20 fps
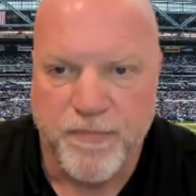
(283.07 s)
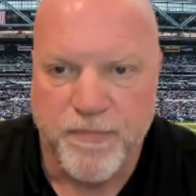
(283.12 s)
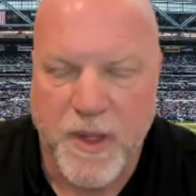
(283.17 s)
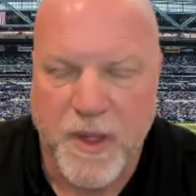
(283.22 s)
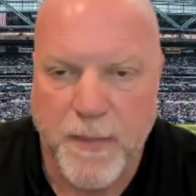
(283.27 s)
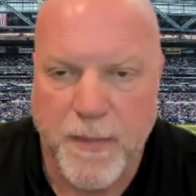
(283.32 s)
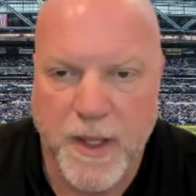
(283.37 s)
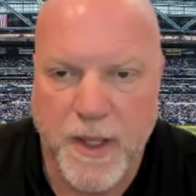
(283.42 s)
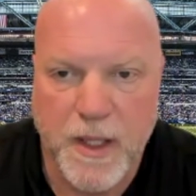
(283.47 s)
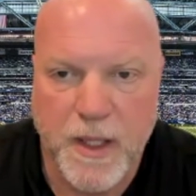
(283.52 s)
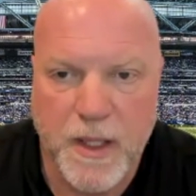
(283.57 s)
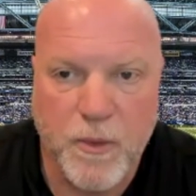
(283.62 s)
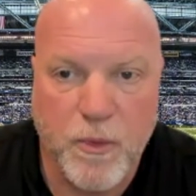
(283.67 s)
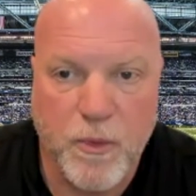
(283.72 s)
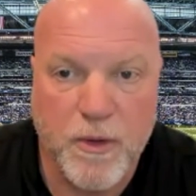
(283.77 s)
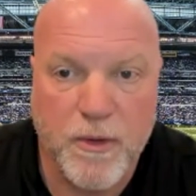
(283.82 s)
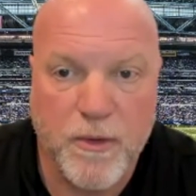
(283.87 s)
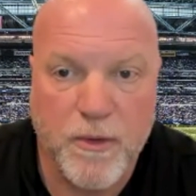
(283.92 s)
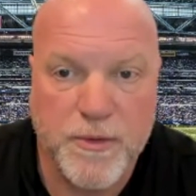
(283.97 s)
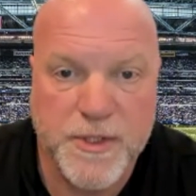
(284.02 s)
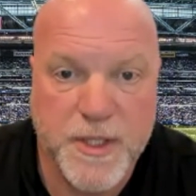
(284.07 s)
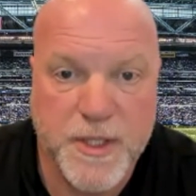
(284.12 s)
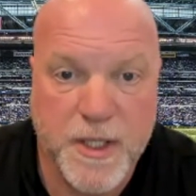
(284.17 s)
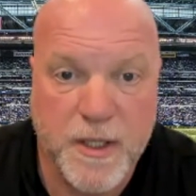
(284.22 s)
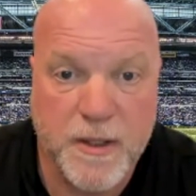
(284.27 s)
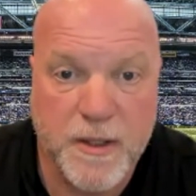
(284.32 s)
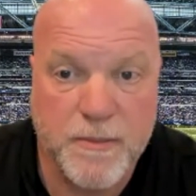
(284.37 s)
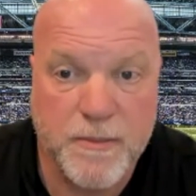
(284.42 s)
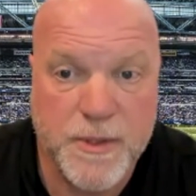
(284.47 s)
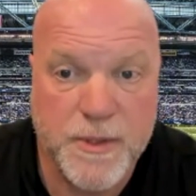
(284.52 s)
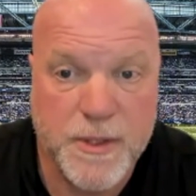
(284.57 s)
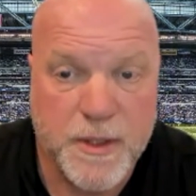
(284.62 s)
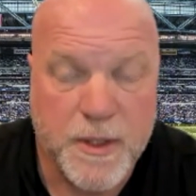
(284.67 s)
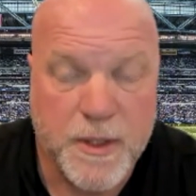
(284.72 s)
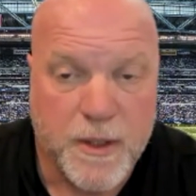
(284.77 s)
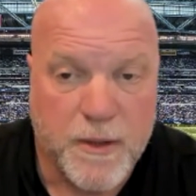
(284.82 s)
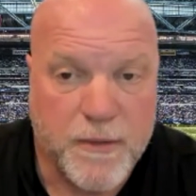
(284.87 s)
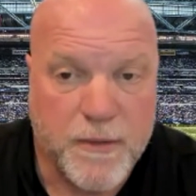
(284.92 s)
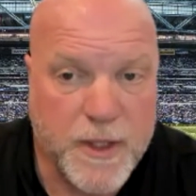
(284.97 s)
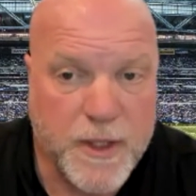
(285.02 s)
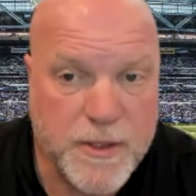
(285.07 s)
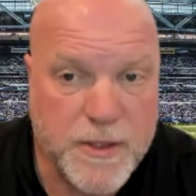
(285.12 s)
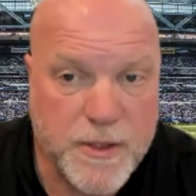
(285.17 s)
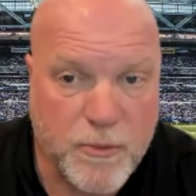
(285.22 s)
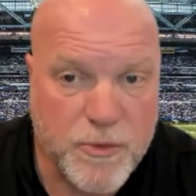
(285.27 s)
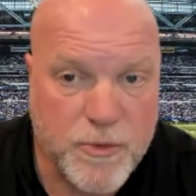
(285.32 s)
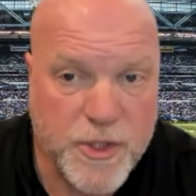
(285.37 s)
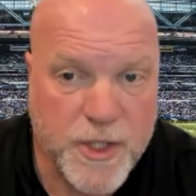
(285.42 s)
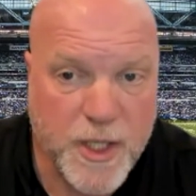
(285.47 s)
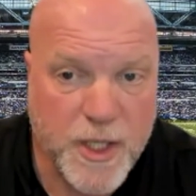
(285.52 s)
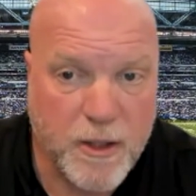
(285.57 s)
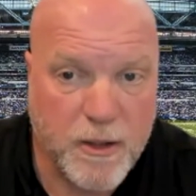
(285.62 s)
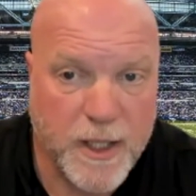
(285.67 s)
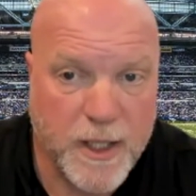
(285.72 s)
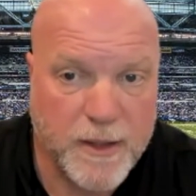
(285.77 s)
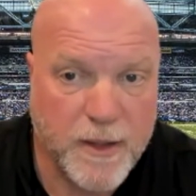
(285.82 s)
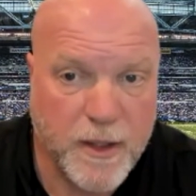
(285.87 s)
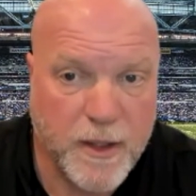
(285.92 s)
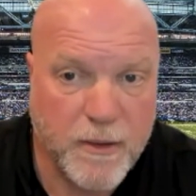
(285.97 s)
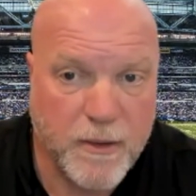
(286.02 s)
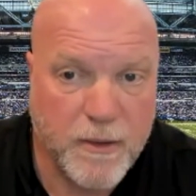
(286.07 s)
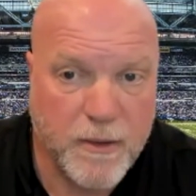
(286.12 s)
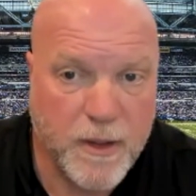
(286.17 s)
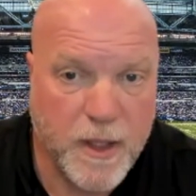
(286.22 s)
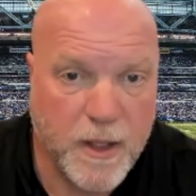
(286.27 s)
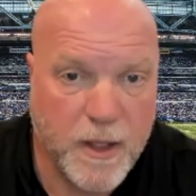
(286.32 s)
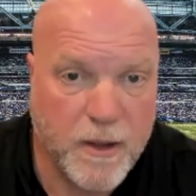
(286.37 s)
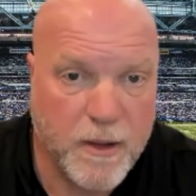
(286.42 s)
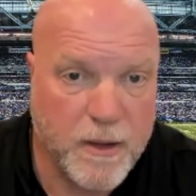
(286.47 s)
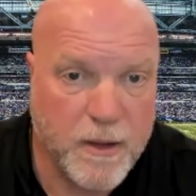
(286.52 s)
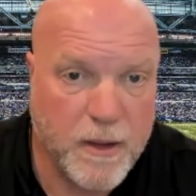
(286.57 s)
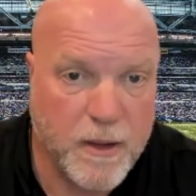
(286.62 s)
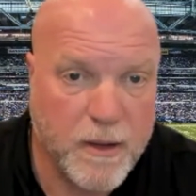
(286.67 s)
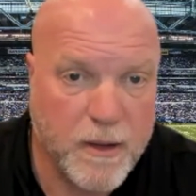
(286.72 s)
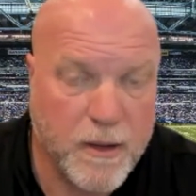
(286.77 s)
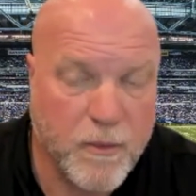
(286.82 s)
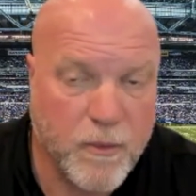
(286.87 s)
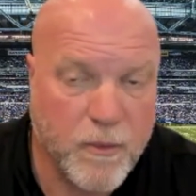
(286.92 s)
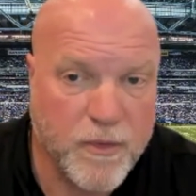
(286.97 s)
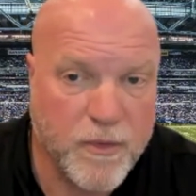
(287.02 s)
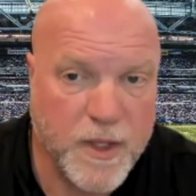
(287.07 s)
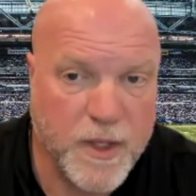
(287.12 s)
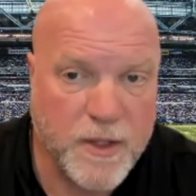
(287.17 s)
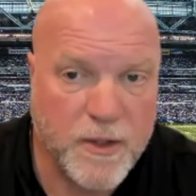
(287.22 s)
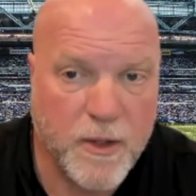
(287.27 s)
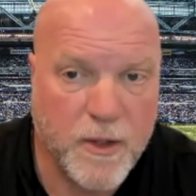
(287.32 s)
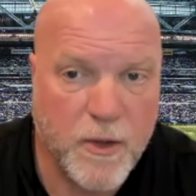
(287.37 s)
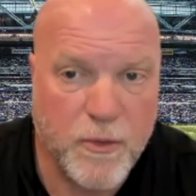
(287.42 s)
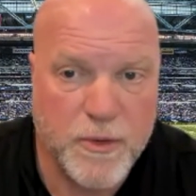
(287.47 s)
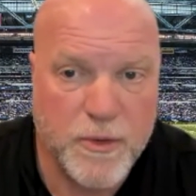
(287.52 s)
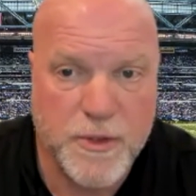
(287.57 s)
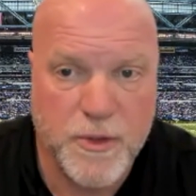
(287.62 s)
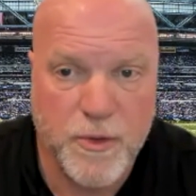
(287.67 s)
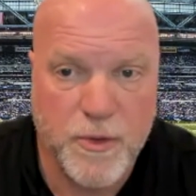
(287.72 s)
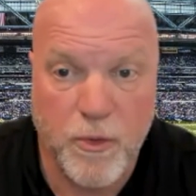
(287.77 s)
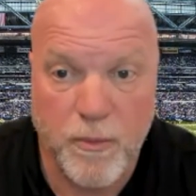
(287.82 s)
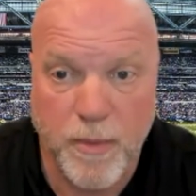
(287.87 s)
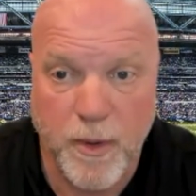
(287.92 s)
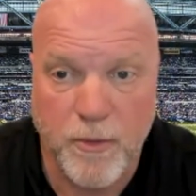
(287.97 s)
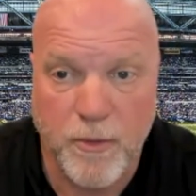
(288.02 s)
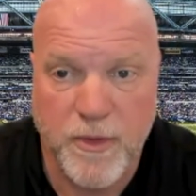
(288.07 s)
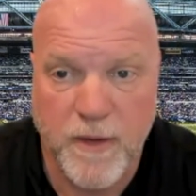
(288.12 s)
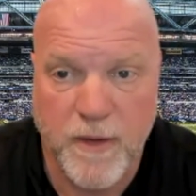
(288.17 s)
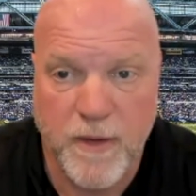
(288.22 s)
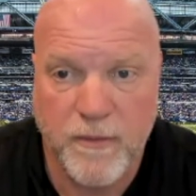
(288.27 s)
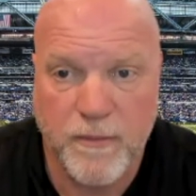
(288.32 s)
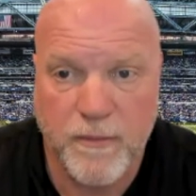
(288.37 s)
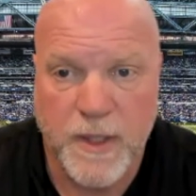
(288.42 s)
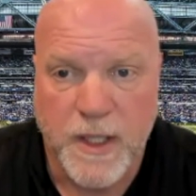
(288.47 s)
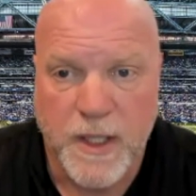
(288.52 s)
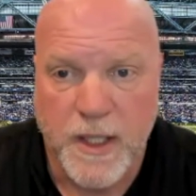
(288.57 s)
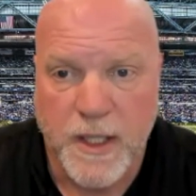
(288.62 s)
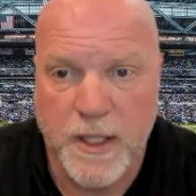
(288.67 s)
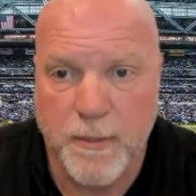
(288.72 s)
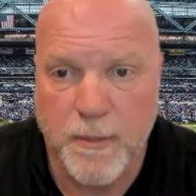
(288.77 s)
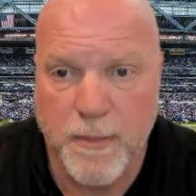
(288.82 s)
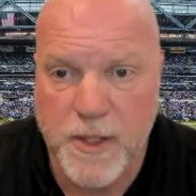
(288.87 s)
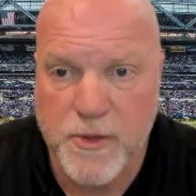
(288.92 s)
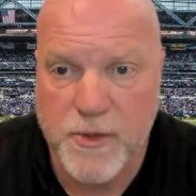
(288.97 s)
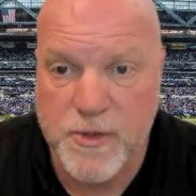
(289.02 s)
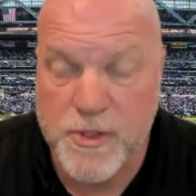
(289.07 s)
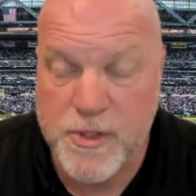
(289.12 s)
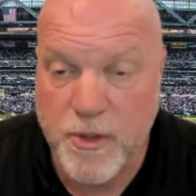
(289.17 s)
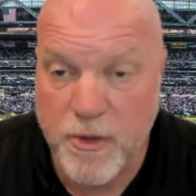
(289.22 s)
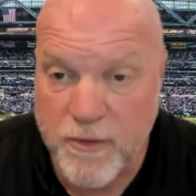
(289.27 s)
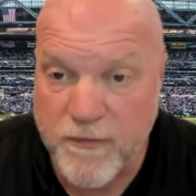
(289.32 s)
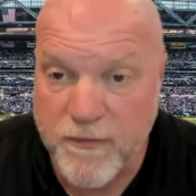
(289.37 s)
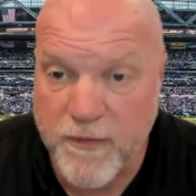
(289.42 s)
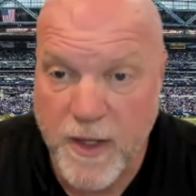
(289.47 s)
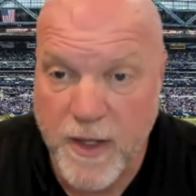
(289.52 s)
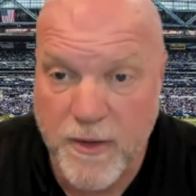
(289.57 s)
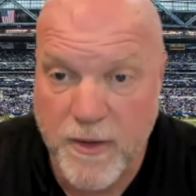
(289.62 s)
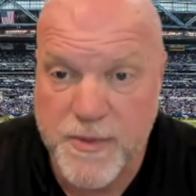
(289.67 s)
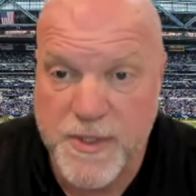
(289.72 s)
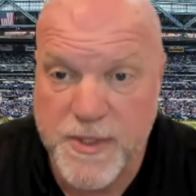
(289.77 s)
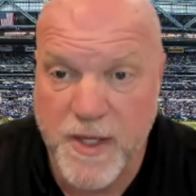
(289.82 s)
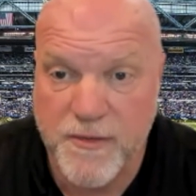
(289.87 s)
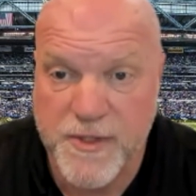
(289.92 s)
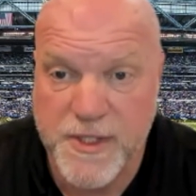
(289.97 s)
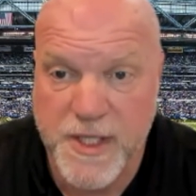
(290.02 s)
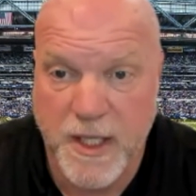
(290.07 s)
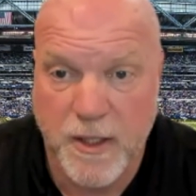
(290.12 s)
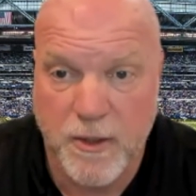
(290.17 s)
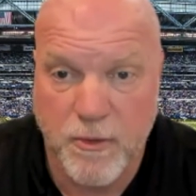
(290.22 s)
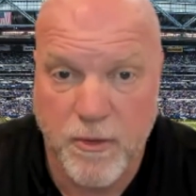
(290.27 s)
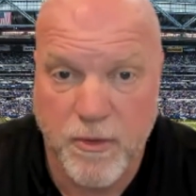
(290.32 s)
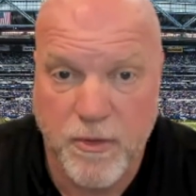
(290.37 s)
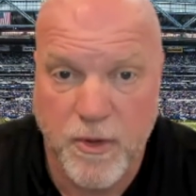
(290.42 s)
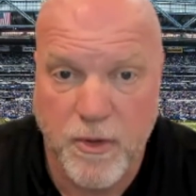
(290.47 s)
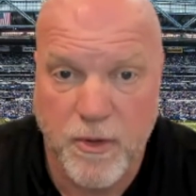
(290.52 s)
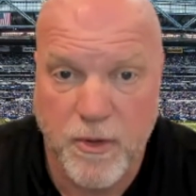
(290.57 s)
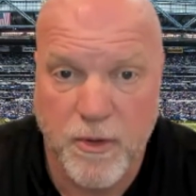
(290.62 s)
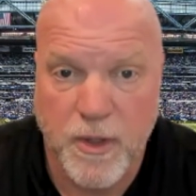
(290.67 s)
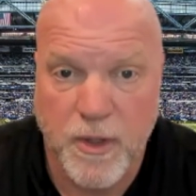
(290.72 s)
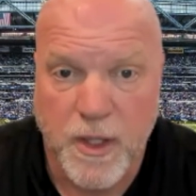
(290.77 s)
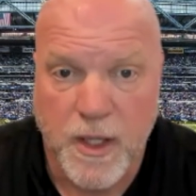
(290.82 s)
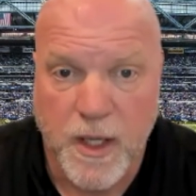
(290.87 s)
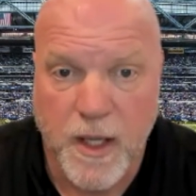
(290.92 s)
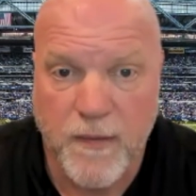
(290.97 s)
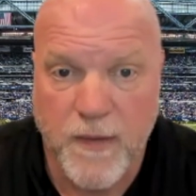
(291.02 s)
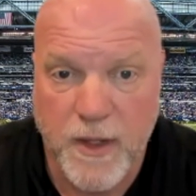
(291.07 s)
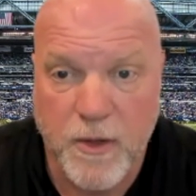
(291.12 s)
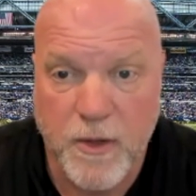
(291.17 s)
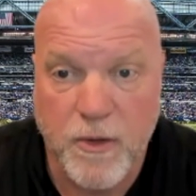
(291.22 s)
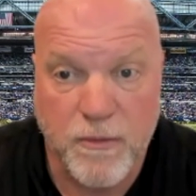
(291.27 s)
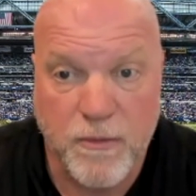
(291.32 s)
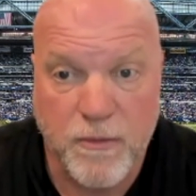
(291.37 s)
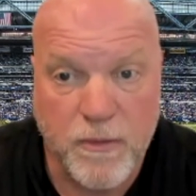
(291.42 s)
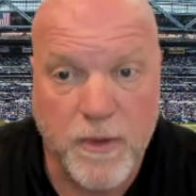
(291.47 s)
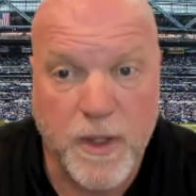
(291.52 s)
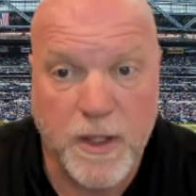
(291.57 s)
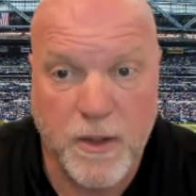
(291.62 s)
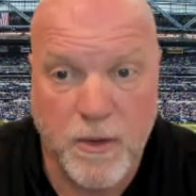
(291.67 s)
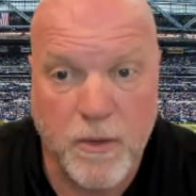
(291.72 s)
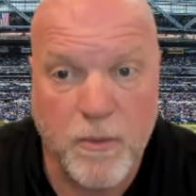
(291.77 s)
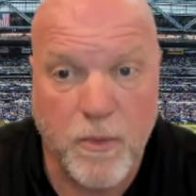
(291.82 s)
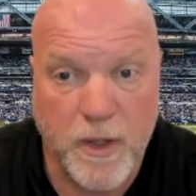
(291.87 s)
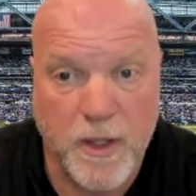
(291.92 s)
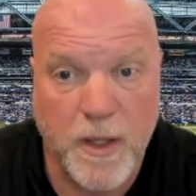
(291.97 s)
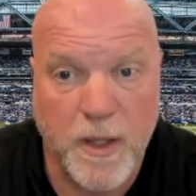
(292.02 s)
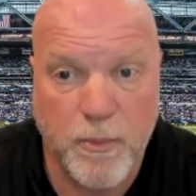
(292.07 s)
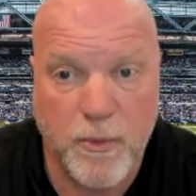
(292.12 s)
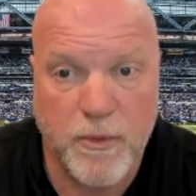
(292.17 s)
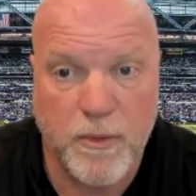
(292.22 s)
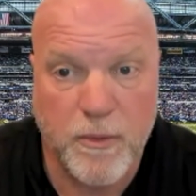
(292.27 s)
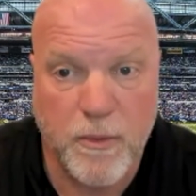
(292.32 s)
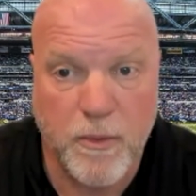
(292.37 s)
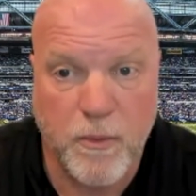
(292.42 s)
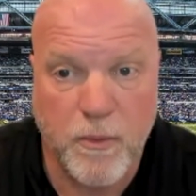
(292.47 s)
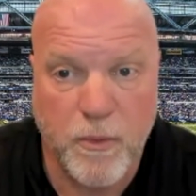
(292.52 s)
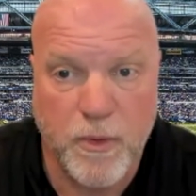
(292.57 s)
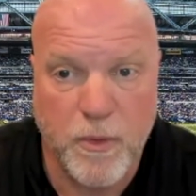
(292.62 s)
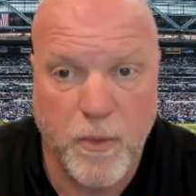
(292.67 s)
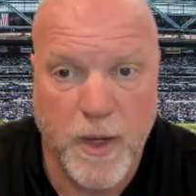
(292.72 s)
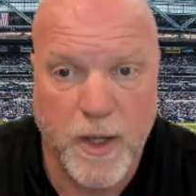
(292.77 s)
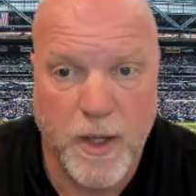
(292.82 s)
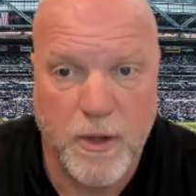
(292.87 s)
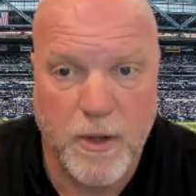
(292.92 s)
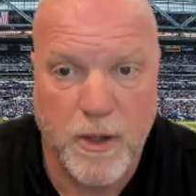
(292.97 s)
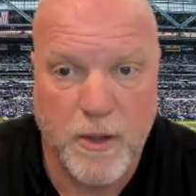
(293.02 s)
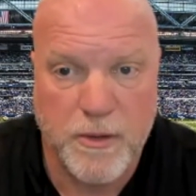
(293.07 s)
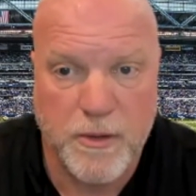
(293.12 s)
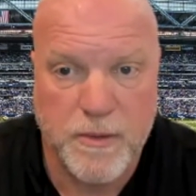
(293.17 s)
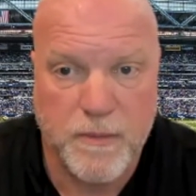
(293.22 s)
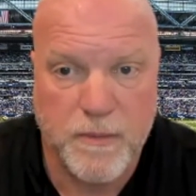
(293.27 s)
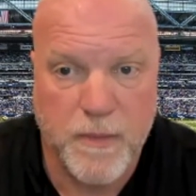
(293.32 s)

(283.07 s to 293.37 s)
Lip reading: But any one of those teams, things don't gel like we think they're going to, or both of them, and the Patriots could find themselves second or third, and they could wind up with a wild card